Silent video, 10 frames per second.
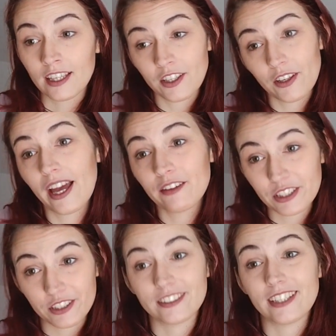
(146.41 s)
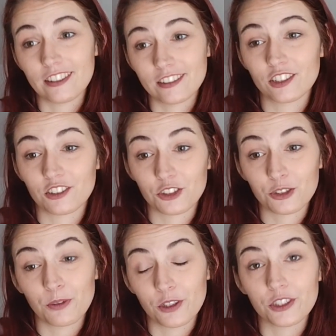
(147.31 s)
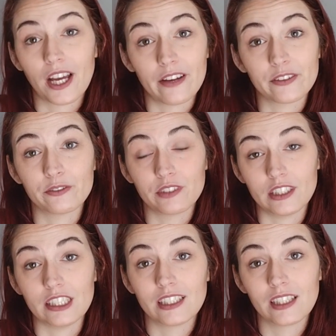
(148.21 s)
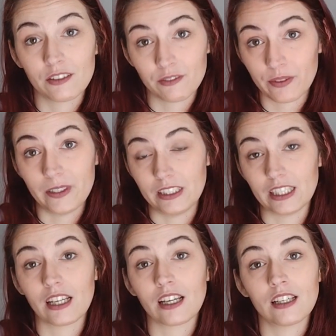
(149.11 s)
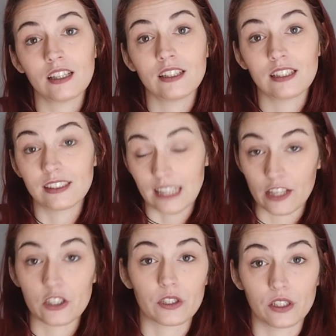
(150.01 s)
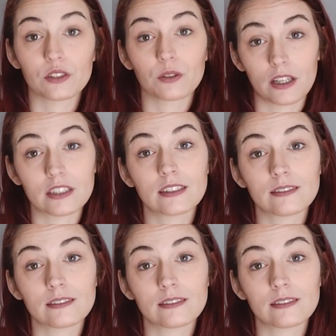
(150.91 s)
you have the good dinosaurs, but you have the very, very dangerous one.